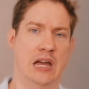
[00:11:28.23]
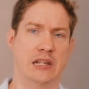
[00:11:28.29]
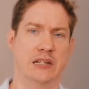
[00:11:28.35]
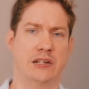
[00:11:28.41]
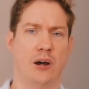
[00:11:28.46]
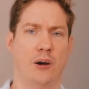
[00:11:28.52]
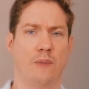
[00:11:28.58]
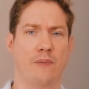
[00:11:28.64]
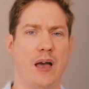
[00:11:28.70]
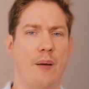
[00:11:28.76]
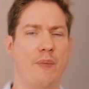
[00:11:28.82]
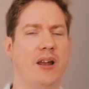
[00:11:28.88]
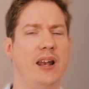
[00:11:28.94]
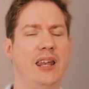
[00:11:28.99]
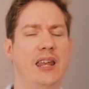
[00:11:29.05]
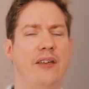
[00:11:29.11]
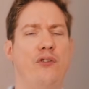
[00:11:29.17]
So I'm
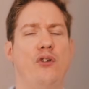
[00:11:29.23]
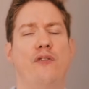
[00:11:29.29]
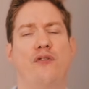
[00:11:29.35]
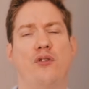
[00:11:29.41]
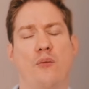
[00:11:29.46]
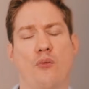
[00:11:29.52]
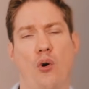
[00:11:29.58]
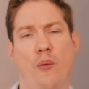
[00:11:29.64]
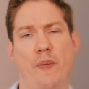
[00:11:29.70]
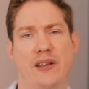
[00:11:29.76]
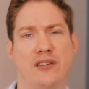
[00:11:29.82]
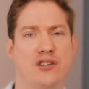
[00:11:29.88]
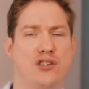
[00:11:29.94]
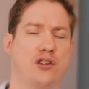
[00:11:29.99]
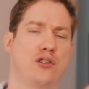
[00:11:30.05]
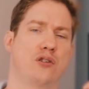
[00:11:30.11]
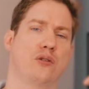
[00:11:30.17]
going to leave you a few
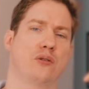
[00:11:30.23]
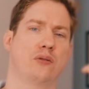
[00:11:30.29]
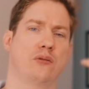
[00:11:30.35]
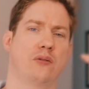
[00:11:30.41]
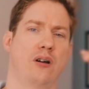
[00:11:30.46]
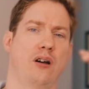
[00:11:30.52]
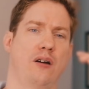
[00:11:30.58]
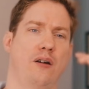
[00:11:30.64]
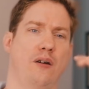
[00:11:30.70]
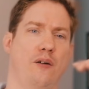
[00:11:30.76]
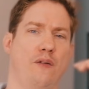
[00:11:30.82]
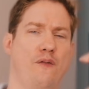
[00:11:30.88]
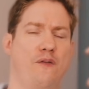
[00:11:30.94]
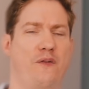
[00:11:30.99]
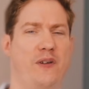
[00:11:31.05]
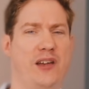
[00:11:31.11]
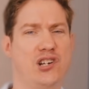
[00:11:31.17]
moments to
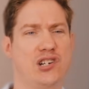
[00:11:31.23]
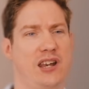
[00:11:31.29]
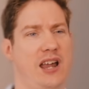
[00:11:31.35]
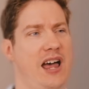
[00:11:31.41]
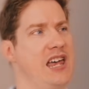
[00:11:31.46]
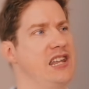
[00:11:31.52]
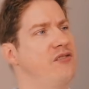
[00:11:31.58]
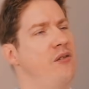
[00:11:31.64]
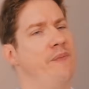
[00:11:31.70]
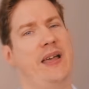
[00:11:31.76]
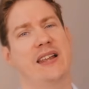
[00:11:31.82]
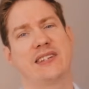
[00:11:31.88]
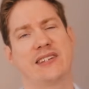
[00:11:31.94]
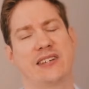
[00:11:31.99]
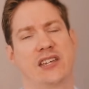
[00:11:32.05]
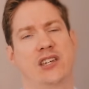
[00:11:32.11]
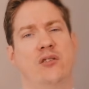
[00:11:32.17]
visualize from that
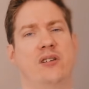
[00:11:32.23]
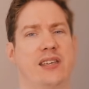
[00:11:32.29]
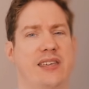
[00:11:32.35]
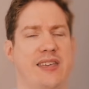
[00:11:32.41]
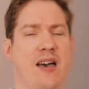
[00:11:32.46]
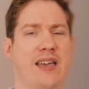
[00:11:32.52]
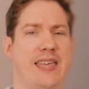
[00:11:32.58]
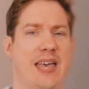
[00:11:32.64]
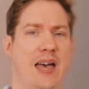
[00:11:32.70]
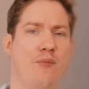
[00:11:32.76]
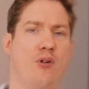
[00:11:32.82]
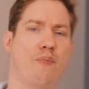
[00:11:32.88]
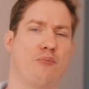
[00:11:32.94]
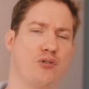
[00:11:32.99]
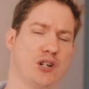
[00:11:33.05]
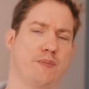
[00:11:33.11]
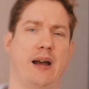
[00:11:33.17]
security
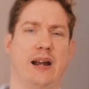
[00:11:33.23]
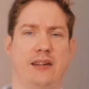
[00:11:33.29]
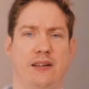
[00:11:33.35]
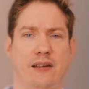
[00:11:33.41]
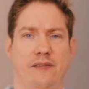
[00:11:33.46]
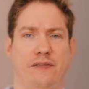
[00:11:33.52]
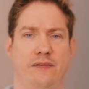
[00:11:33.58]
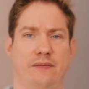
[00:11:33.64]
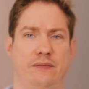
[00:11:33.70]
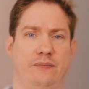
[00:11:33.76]
camera perspective.